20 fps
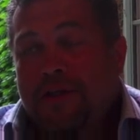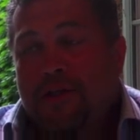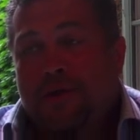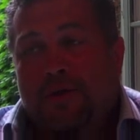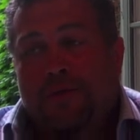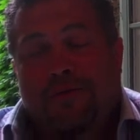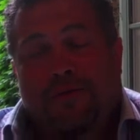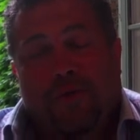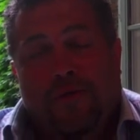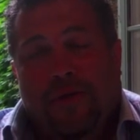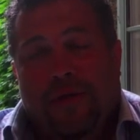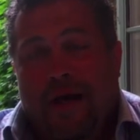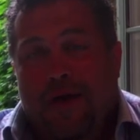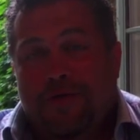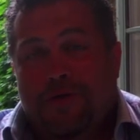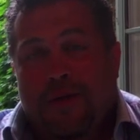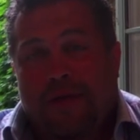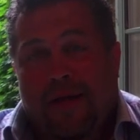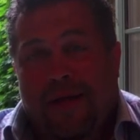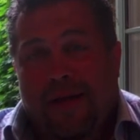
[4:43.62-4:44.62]
Since
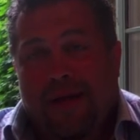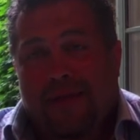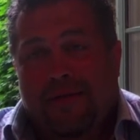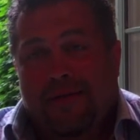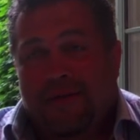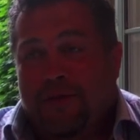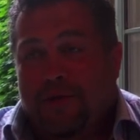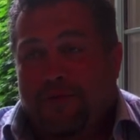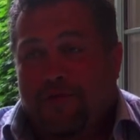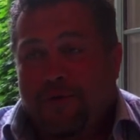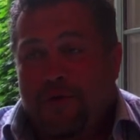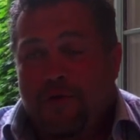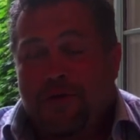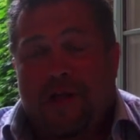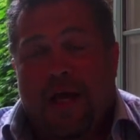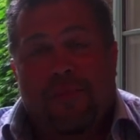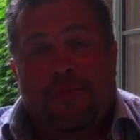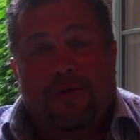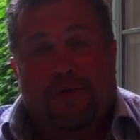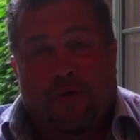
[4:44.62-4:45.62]
2008, it's the first
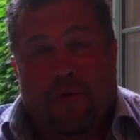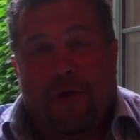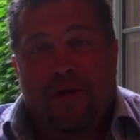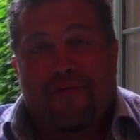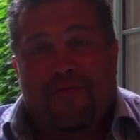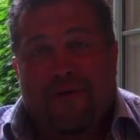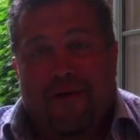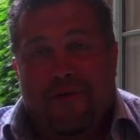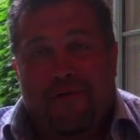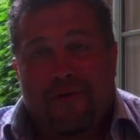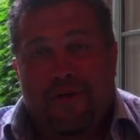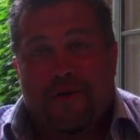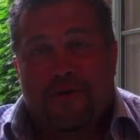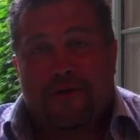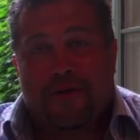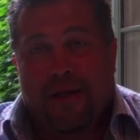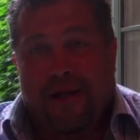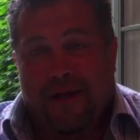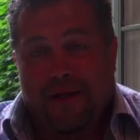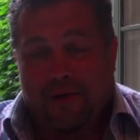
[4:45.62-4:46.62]
time in 25
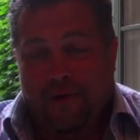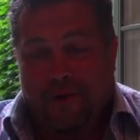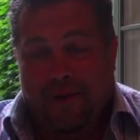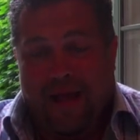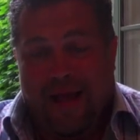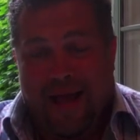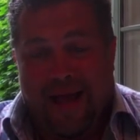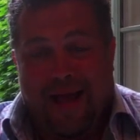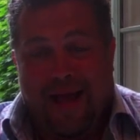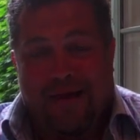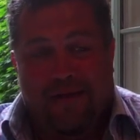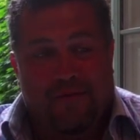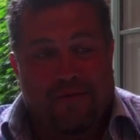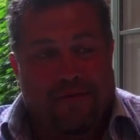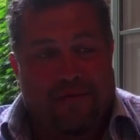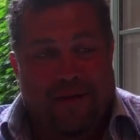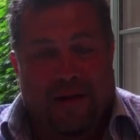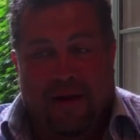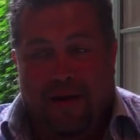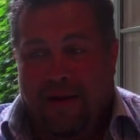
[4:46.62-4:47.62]
years that I don't
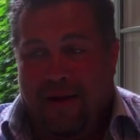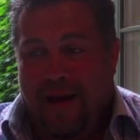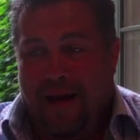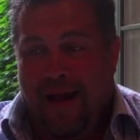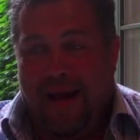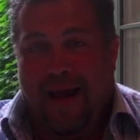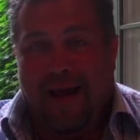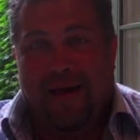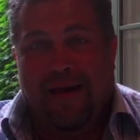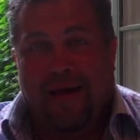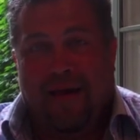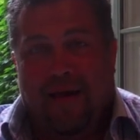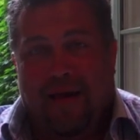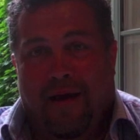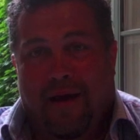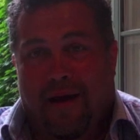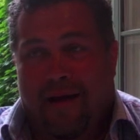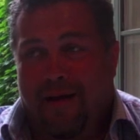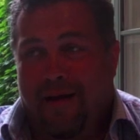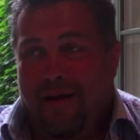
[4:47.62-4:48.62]
have
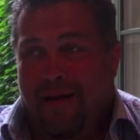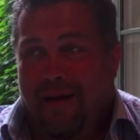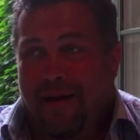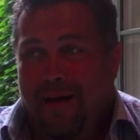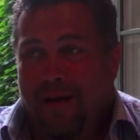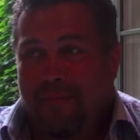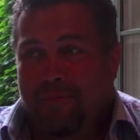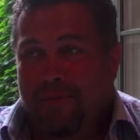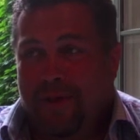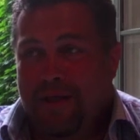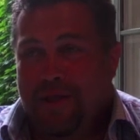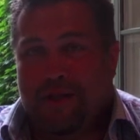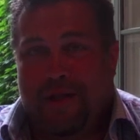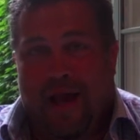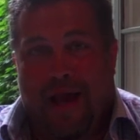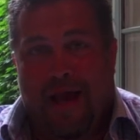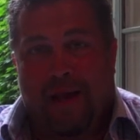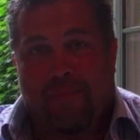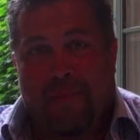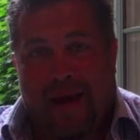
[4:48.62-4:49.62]
a place to
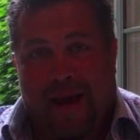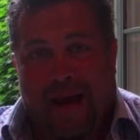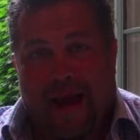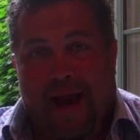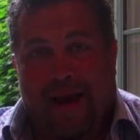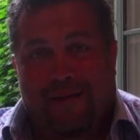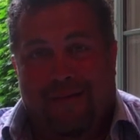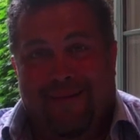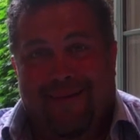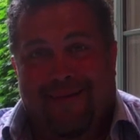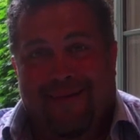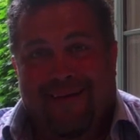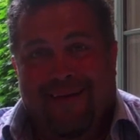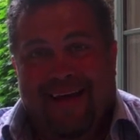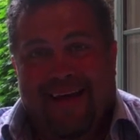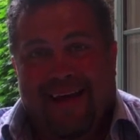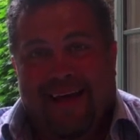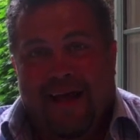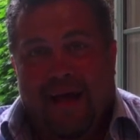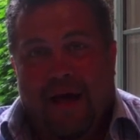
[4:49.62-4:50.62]
hang my hat.
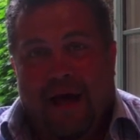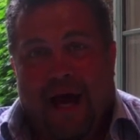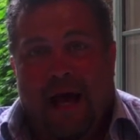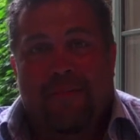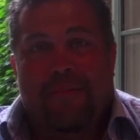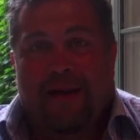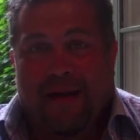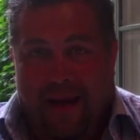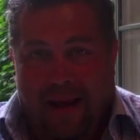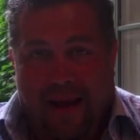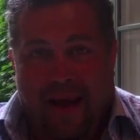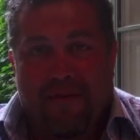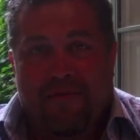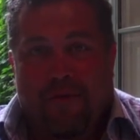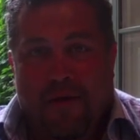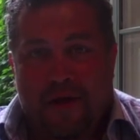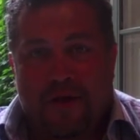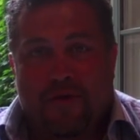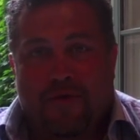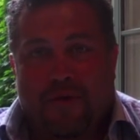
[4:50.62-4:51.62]
I mean, I
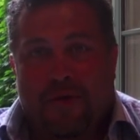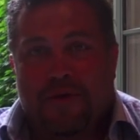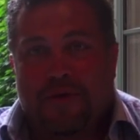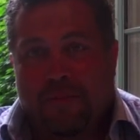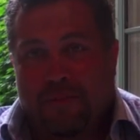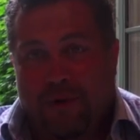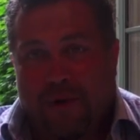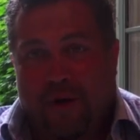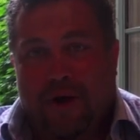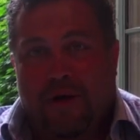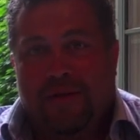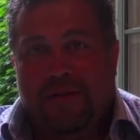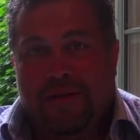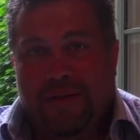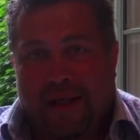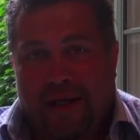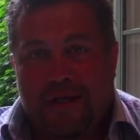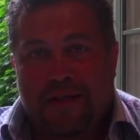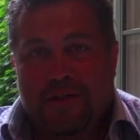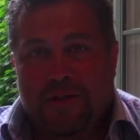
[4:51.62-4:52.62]
have restaurants abroad in
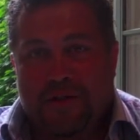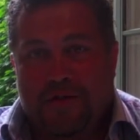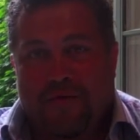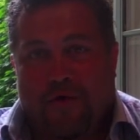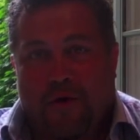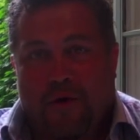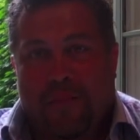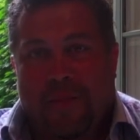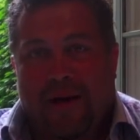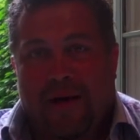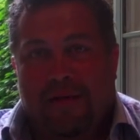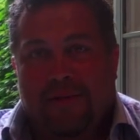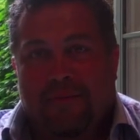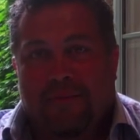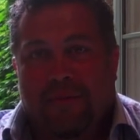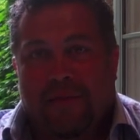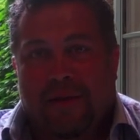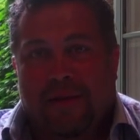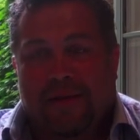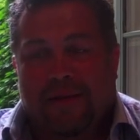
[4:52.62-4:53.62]
licensed format,
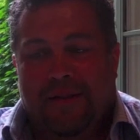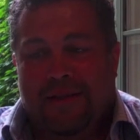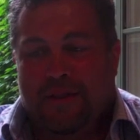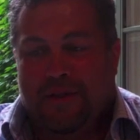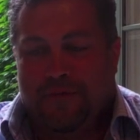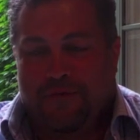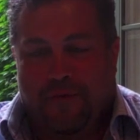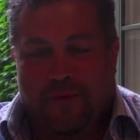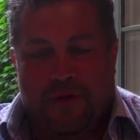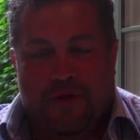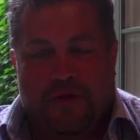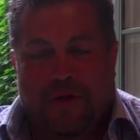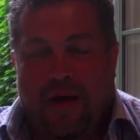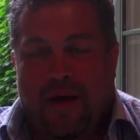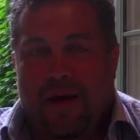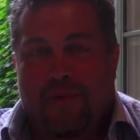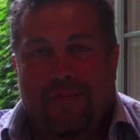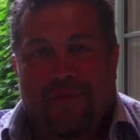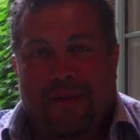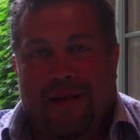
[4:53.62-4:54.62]
but it's the first
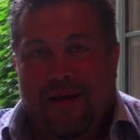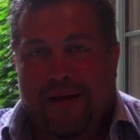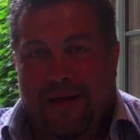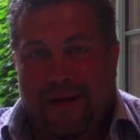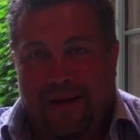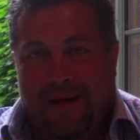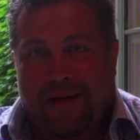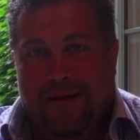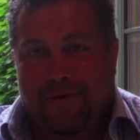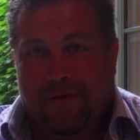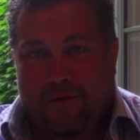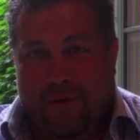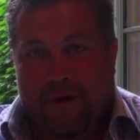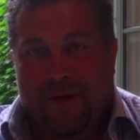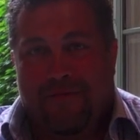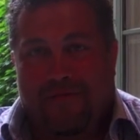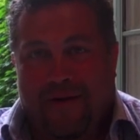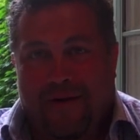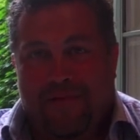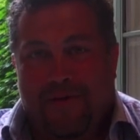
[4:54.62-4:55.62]
time that in
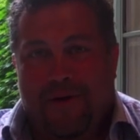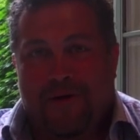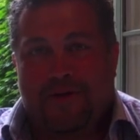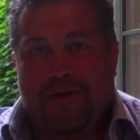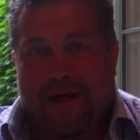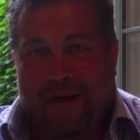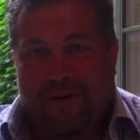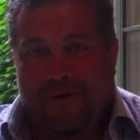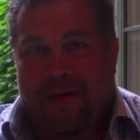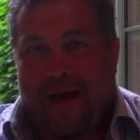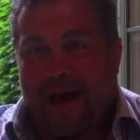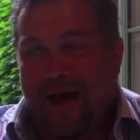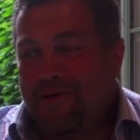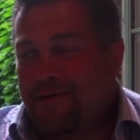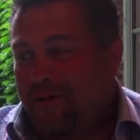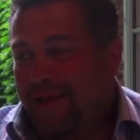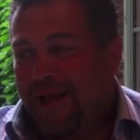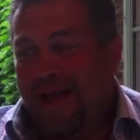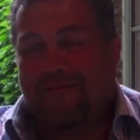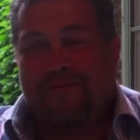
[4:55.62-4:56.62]
25 years that I don't
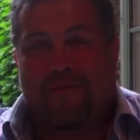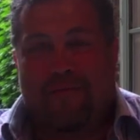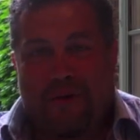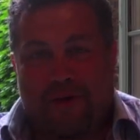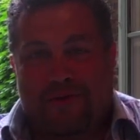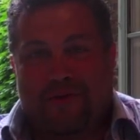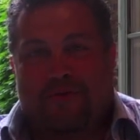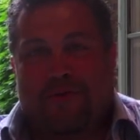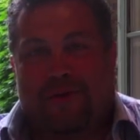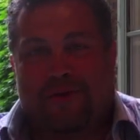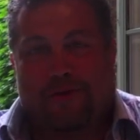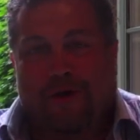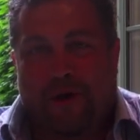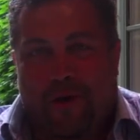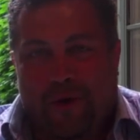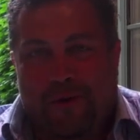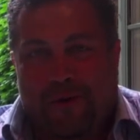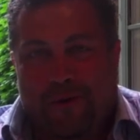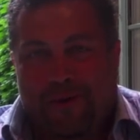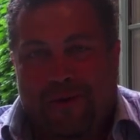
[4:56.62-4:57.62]
actually have a restaurant to
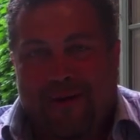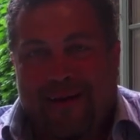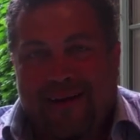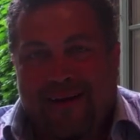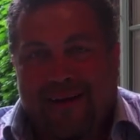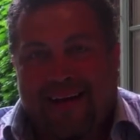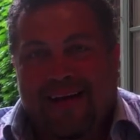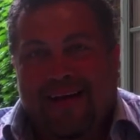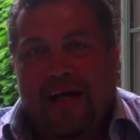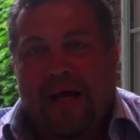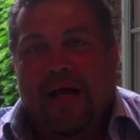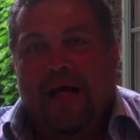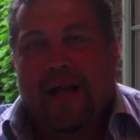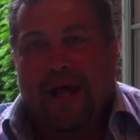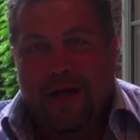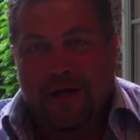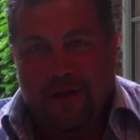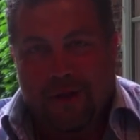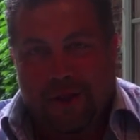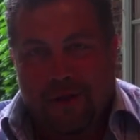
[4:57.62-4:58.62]
go to and
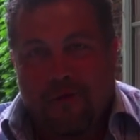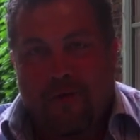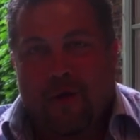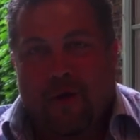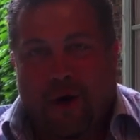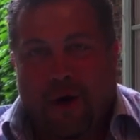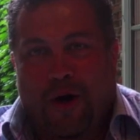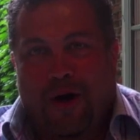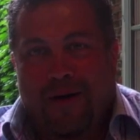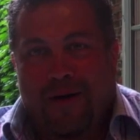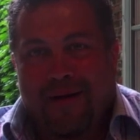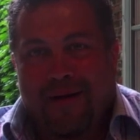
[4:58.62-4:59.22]
actually work.